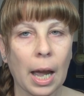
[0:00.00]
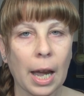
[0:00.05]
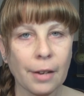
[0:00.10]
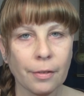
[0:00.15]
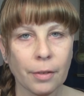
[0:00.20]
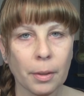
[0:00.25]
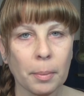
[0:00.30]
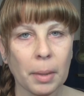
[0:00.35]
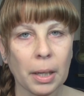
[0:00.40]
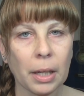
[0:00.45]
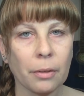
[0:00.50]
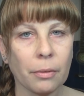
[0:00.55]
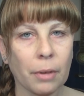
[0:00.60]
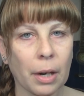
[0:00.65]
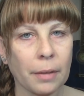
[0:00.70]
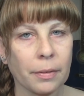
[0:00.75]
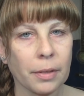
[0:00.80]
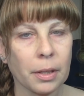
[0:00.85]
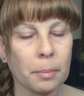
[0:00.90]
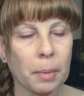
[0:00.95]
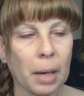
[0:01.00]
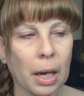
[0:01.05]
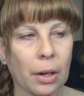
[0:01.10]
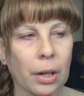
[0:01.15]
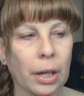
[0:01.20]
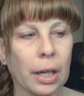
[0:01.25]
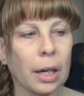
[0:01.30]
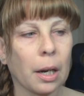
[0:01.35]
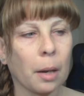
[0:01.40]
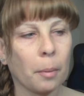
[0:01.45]
everybody raves
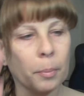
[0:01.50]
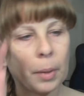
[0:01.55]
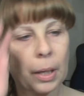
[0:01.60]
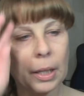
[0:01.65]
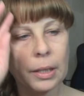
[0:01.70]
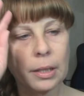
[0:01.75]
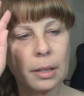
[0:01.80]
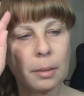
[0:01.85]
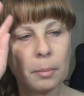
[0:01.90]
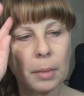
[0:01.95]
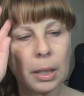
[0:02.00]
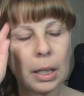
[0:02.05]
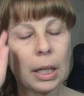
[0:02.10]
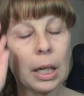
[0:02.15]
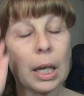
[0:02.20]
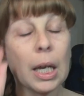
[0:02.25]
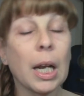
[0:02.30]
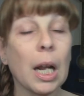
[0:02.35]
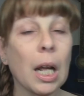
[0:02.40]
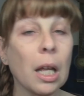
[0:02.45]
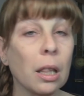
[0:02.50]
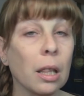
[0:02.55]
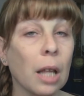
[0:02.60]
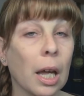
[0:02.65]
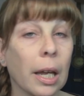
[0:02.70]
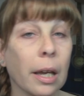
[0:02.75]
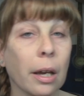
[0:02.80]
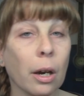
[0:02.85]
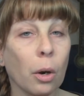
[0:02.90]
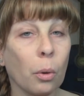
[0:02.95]
about it, but to me, and I
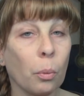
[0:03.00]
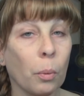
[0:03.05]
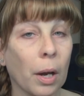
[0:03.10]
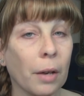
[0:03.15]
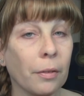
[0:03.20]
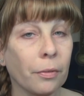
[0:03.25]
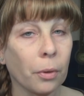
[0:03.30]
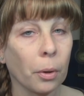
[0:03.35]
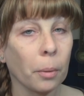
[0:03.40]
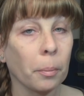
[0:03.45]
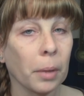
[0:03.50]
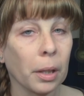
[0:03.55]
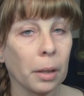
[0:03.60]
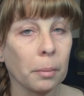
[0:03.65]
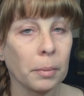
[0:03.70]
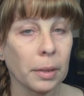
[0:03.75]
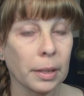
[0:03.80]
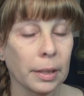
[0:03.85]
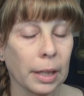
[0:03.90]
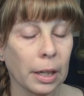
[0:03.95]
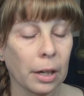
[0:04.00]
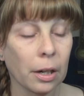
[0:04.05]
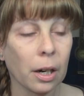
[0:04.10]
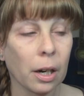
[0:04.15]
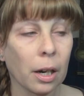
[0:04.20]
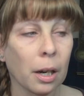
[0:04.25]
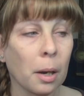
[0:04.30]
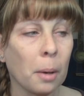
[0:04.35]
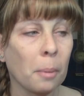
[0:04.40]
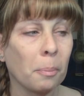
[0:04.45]
like a wet formula
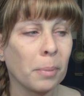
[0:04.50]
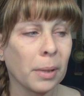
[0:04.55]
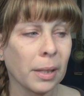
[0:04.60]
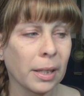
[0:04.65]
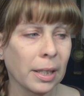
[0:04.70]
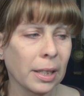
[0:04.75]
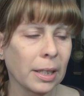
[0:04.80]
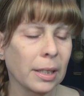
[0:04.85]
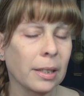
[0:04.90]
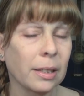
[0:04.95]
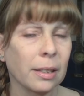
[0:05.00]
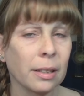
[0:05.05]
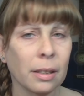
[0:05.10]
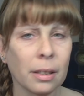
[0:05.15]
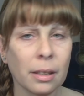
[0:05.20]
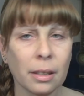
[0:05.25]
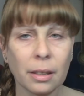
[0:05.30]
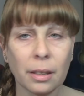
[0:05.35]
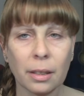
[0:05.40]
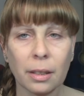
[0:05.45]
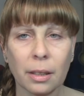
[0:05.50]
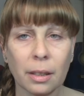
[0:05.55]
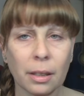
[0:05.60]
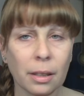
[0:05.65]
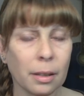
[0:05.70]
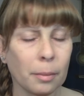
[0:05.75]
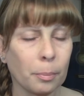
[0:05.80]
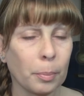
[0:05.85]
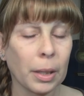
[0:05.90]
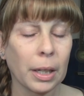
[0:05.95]
mascara, but
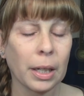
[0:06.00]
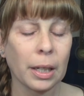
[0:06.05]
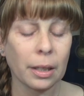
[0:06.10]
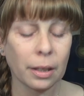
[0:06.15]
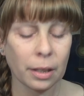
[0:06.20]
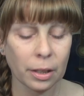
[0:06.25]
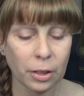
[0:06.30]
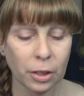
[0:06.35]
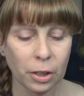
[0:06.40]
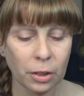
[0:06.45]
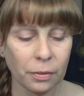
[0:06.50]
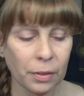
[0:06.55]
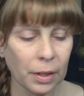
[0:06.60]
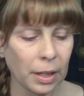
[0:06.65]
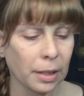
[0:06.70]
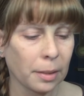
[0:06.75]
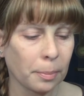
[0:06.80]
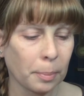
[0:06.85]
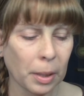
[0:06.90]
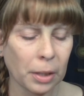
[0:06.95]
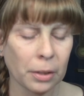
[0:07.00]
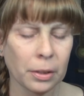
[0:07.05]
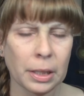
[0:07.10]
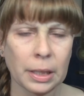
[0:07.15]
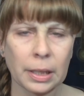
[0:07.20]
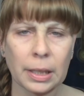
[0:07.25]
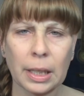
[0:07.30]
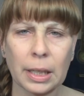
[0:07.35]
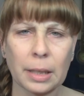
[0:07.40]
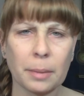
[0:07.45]
the Too Faced Better
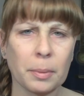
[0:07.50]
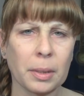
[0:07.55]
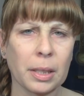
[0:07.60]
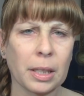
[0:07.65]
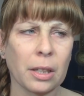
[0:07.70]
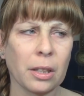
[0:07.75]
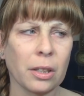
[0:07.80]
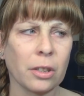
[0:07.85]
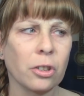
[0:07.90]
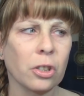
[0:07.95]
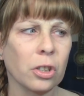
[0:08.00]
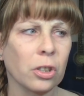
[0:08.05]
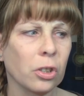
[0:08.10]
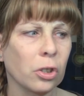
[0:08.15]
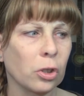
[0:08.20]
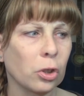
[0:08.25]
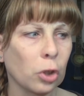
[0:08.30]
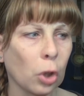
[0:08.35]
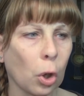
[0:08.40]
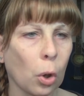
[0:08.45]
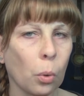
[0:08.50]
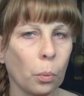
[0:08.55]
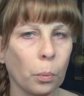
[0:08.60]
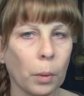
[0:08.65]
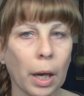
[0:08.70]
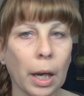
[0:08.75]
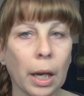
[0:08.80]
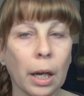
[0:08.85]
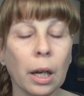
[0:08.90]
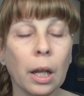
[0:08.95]
Than Sex mascara is just so
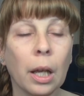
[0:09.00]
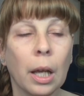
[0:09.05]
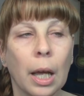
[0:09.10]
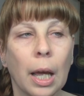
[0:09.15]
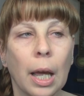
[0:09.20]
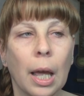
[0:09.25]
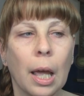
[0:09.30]
wet,